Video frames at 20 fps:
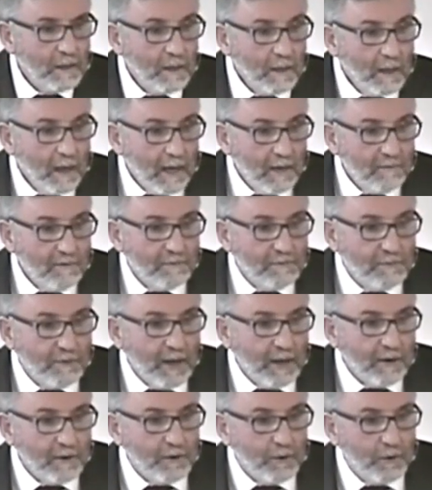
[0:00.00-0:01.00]
I have a
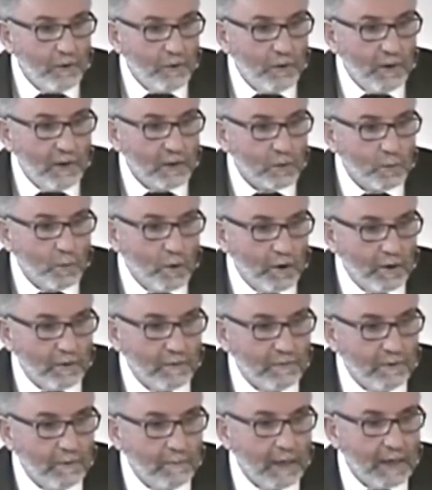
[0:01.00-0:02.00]
friend who has worked
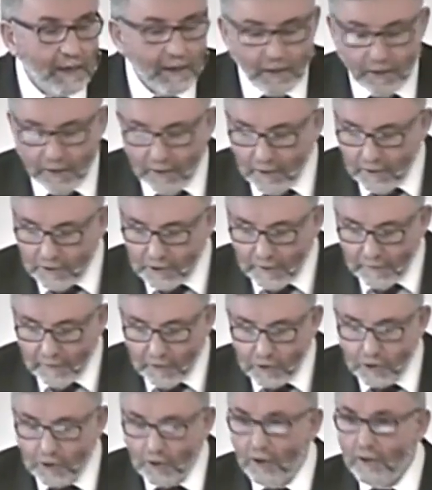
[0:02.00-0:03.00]
for many years in the
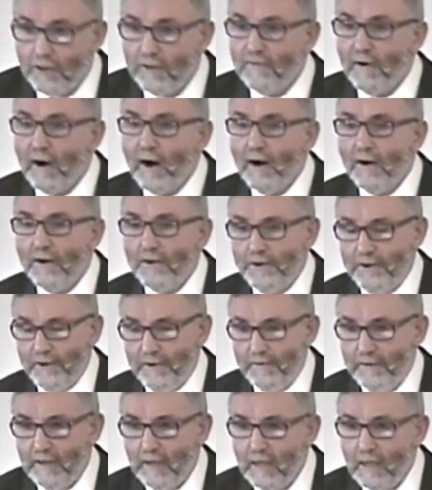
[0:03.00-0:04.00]
south of Ireland,
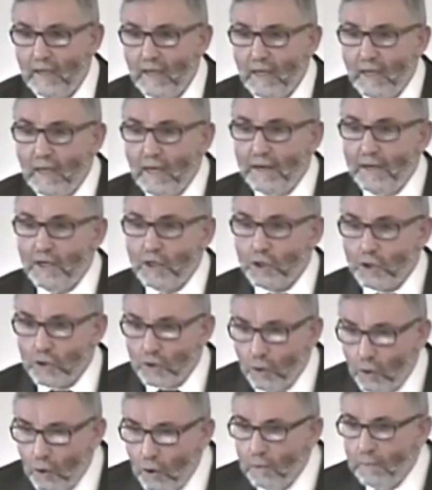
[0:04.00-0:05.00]
and he's
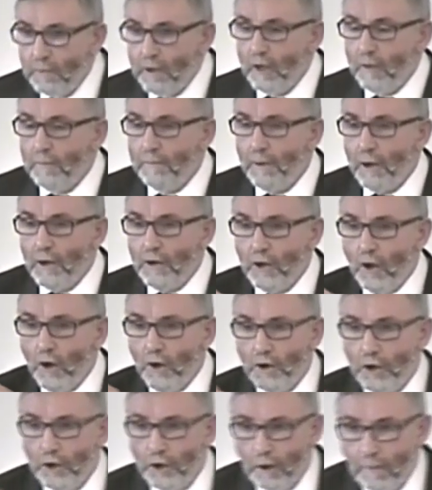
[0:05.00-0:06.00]
told me about, on
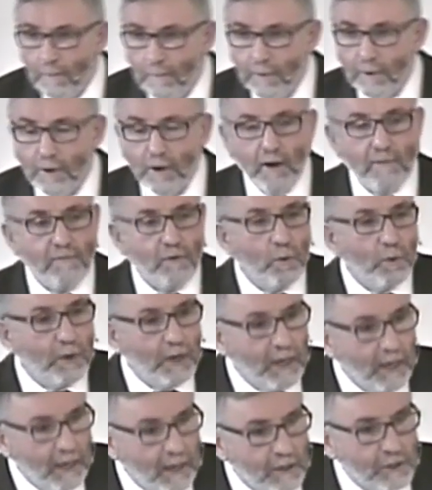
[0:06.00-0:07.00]
a number of
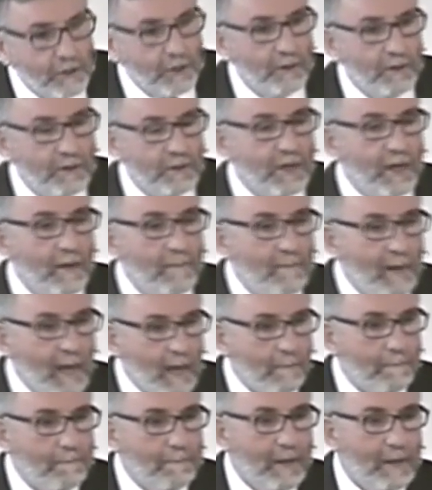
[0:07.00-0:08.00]
occasions, he
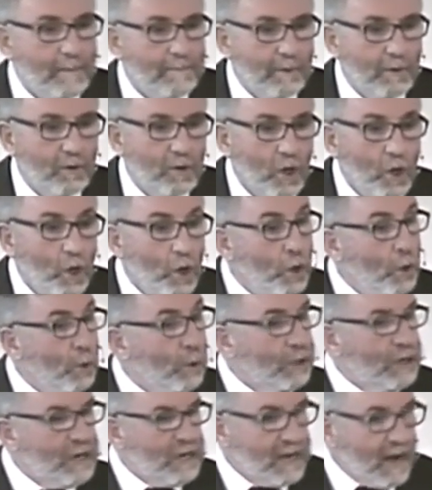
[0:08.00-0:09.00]
met people who
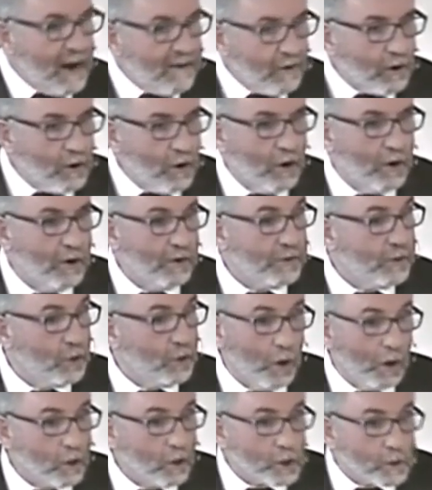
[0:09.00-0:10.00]
had never heard the
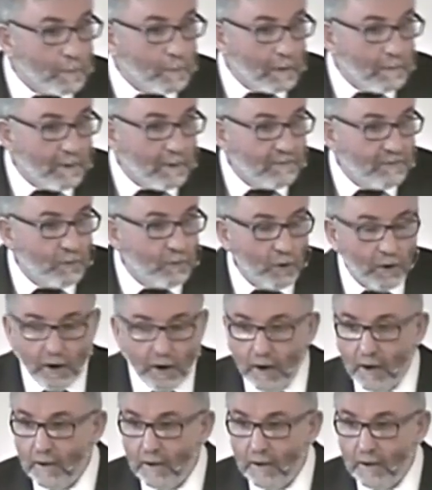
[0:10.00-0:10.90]
gospel before,